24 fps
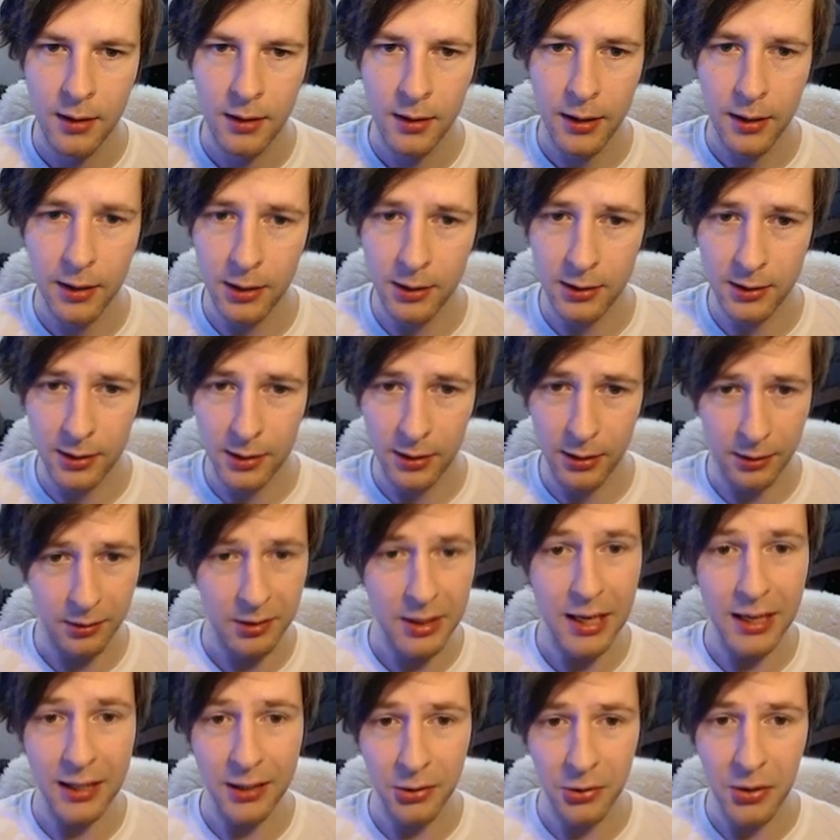Like
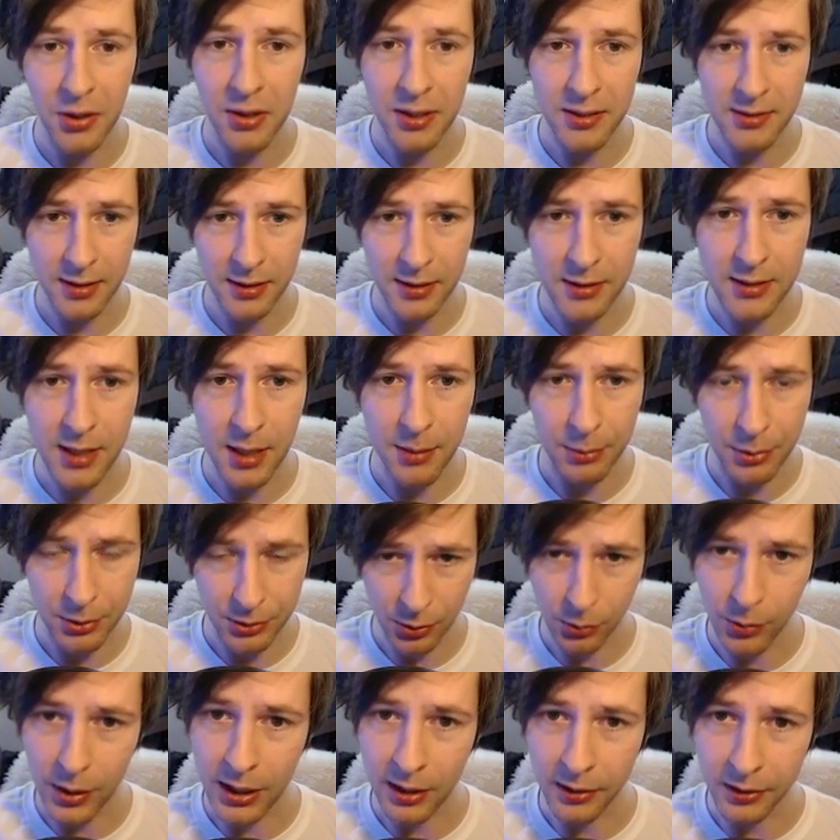getting three of these on the table is
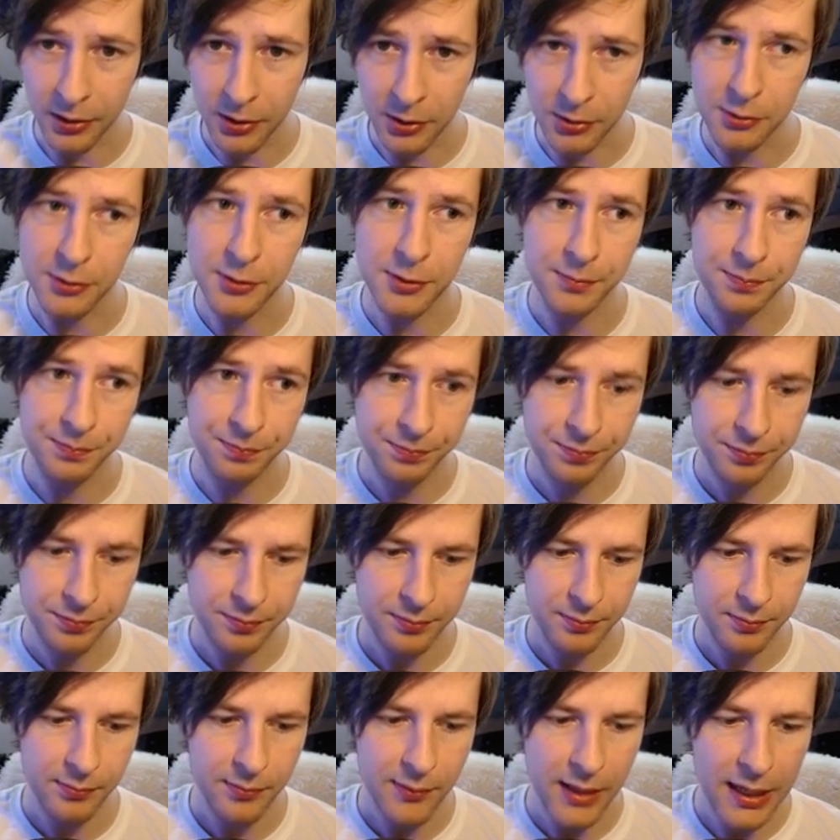a way to lose.
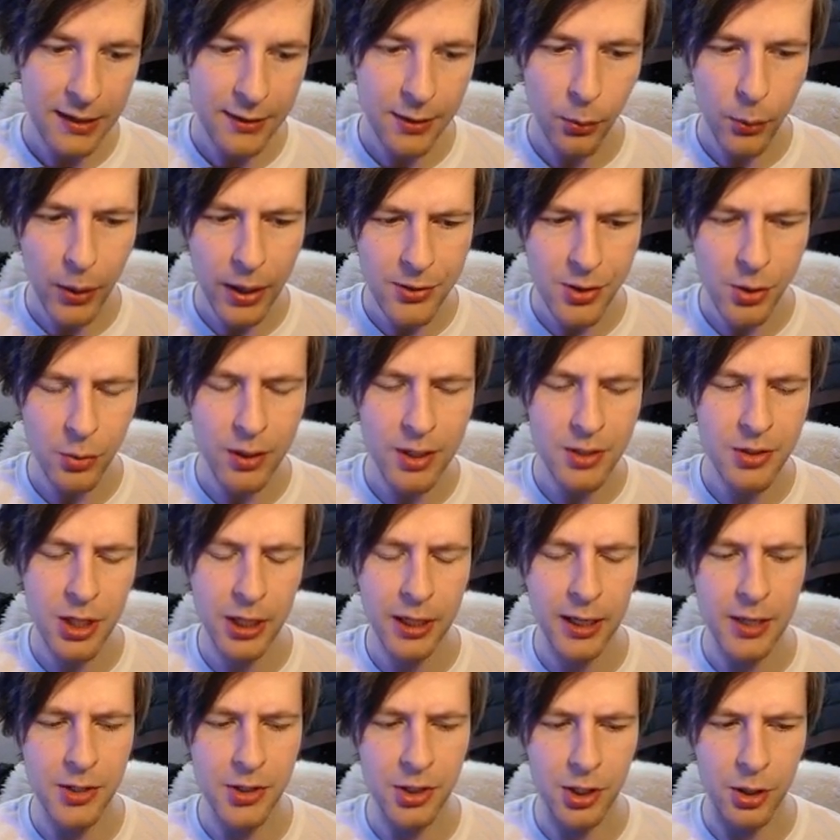I think we actually want to
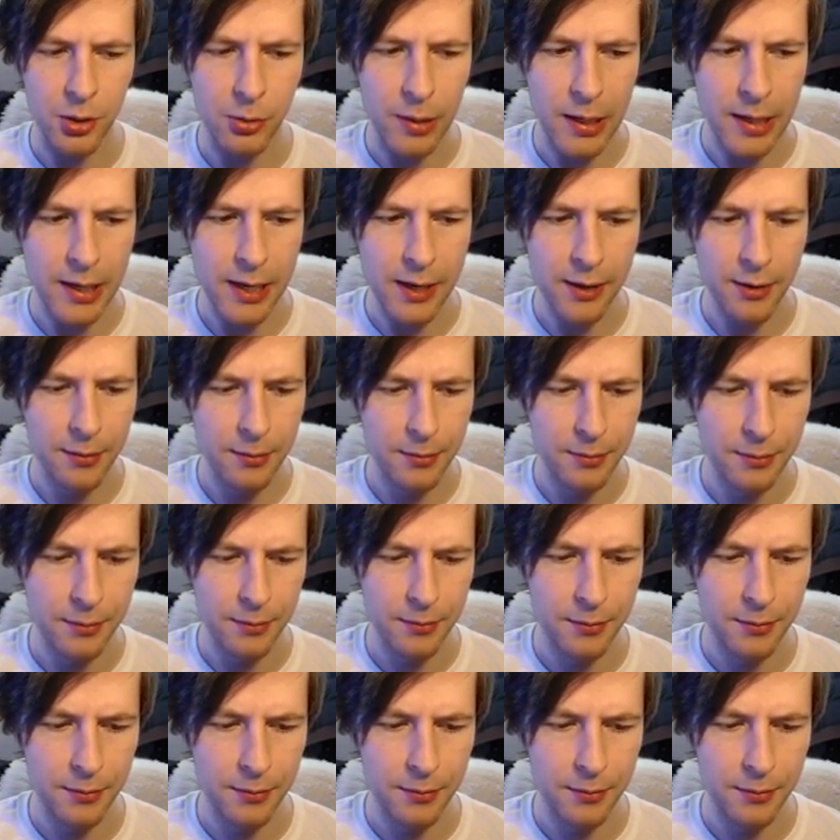check HQ right now.